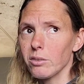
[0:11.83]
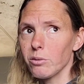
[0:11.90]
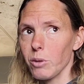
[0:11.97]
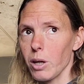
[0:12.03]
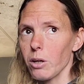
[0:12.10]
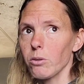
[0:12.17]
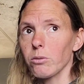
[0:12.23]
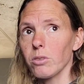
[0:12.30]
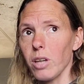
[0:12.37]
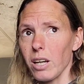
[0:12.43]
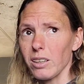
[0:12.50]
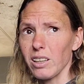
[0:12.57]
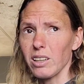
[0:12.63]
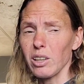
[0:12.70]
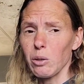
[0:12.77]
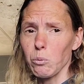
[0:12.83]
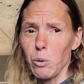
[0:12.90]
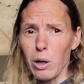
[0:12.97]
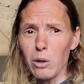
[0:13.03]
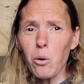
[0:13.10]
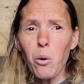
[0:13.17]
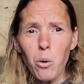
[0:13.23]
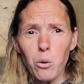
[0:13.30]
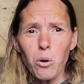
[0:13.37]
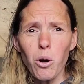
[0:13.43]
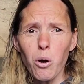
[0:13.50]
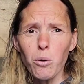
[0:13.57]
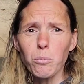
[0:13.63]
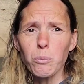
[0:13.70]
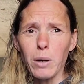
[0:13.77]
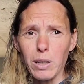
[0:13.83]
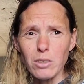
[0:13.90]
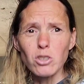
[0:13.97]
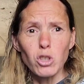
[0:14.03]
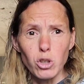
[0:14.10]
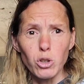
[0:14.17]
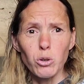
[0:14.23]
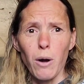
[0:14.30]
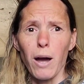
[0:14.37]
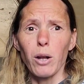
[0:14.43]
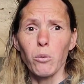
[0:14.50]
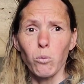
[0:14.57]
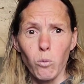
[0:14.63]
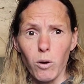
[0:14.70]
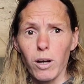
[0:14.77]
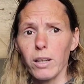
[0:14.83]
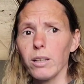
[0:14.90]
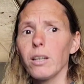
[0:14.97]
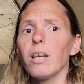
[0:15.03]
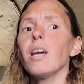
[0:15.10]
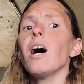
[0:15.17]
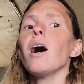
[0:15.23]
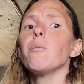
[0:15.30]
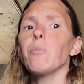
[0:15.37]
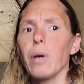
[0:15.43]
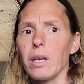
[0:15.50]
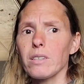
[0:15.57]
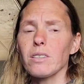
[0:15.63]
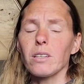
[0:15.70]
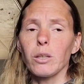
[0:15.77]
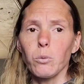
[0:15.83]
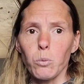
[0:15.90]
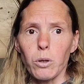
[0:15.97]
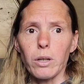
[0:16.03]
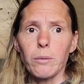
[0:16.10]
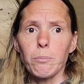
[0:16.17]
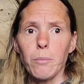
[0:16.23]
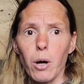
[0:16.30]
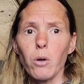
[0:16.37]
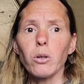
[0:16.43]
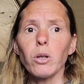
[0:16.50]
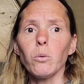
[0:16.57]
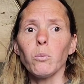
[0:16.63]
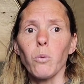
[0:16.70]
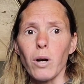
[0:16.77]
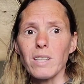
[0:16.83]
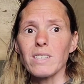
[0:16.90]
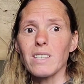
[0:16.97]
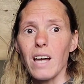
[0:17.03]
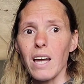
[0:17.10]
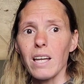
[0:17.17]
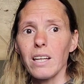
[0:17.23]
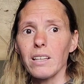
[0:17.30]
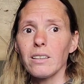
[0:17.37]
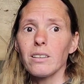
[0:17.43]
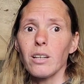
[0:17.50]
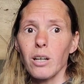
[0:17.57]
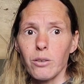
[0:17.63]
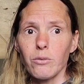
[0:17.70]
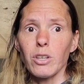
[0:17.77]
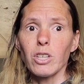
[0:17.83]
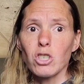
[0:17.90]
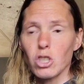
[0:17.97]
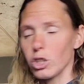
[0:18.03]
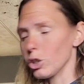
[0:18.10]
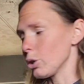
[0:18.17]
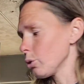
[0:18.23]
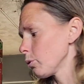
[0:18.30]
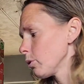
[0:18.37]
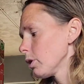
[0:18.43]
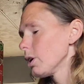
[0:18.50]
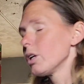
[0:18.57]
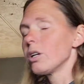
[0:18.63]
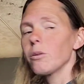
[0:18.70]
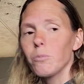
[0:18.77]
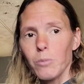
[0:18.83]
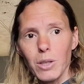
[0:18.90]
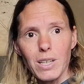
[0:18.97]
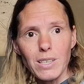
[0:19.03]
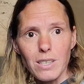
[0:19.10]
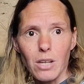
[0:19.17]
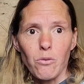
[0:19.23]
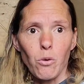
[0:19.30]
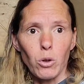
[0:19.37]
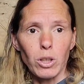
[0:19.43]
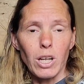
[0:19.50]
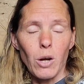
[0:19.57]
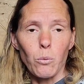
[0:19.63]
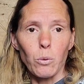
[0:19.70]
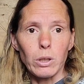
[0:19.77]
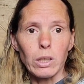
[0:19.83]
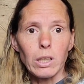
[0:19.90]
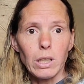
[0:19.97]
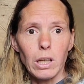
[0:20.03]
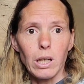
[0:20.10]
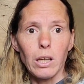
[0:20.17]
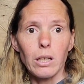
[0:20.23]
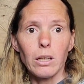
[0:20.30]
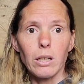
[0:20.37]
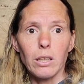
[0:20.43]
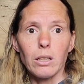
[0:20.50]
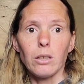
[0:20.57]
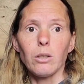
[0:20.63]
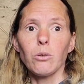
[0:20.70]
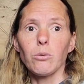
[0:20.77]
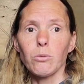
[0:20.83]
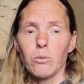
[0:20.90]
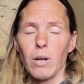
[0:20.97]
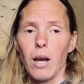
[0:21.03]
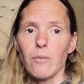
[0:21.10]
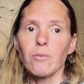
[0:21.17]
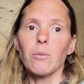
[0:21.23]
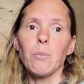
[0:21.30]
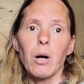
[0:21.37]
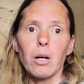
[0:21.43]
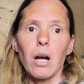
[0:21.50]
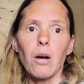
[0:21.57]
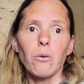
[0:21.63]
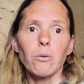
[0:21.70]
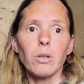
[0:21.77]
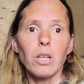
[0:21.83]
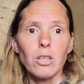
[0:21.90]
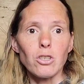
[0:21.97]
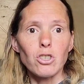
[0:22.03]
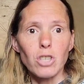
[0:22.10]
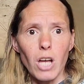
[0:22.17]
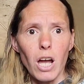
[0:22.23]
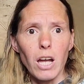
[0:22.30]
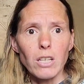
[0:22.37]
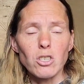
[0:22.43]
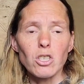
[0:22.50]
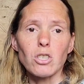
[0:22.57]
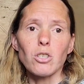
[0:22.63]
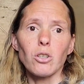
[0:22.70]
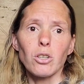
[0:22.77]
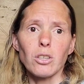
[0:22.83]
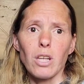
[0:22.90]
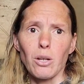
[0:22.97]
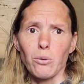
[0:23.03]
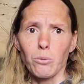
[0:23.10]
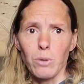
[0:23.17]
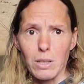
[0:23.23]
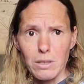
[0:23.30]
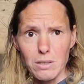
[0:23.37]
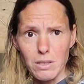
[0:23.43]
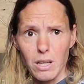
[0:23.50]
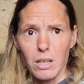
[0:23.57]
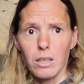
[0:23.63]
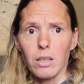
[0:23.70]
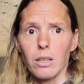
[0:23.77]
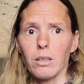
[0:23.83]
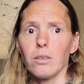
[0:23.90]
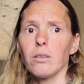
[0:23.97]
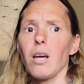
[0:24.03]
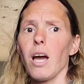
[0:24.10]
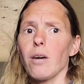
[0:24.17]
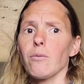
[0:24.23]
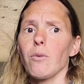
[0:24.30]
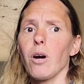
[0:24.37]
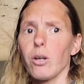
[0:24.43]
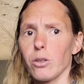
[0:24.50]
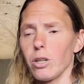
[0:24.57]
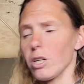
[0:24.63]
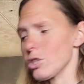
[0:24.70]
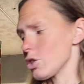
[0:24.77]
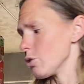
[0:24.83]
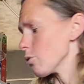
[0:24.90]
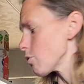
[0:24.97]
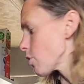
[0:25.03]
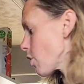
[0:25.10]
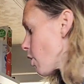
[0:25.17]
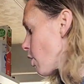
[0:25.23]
well, technically one whole goat, but two out of one. Basically milking one side of each goat because I've only got one kid and you have to milk out each side just so that they don't get sick and have udder issues.